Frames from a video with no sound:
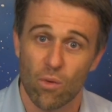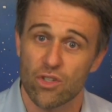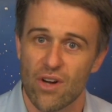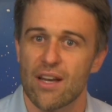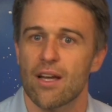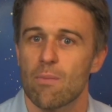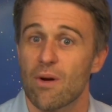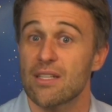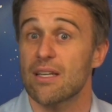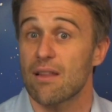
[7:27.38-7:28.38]
we're trying to
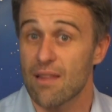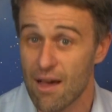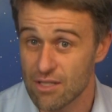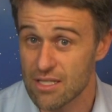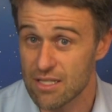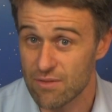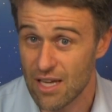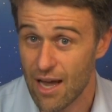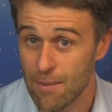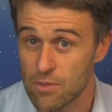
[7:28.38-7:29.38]
compress it thousands of
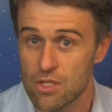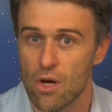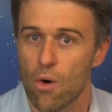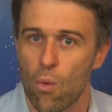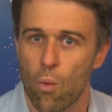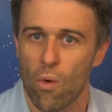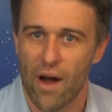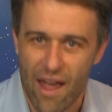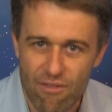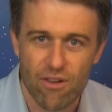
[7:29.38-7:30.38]
times. So
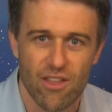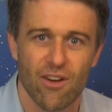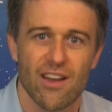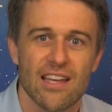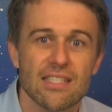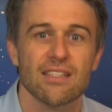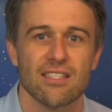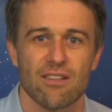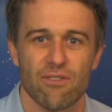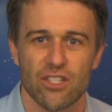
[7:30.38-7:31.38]
wherever there isn't
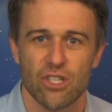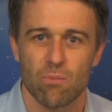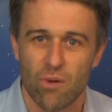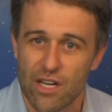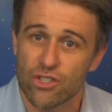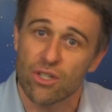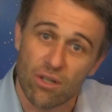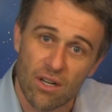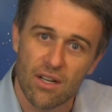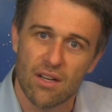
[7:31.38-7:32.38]
sufficient
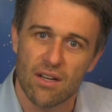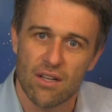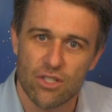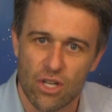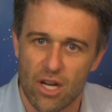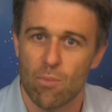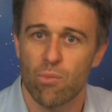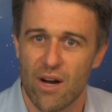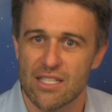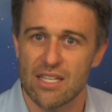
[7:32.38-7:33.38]
pressure to
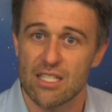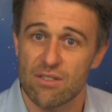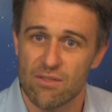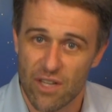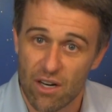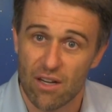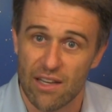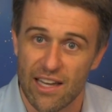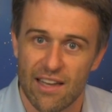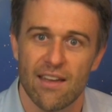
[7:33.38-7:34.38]
compress it
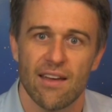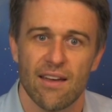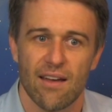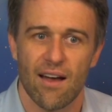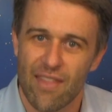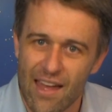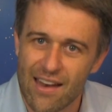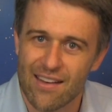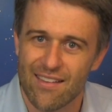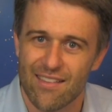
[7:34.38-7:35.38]
spherically,
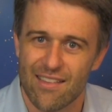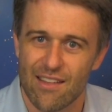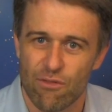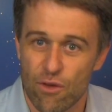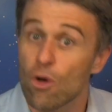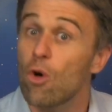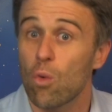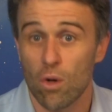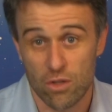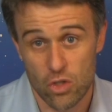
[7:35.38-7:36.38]
then the
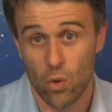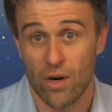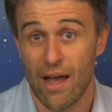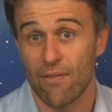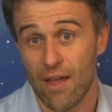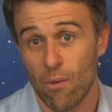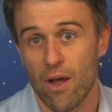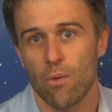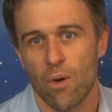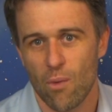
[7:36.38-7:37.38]
fuel will squirt out that
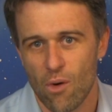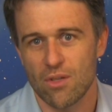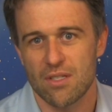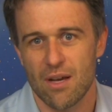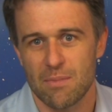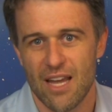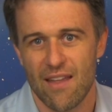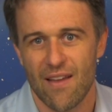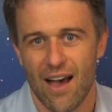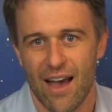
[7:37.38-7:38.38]
way and we won't
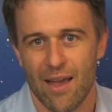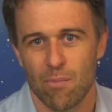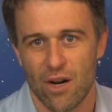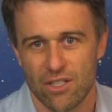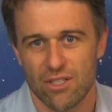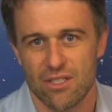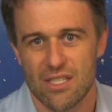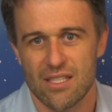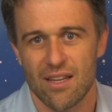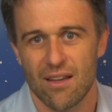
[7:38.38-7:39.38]
obtain the high
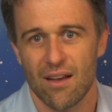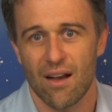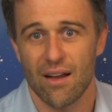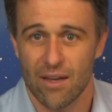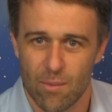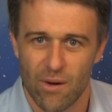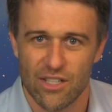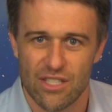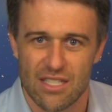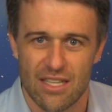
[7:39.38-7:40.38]
pressures uh, and
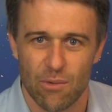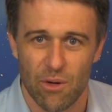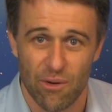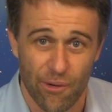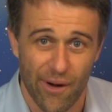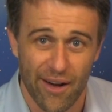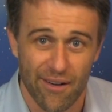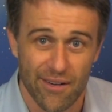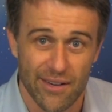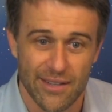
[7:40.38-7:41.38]
compressions that we require.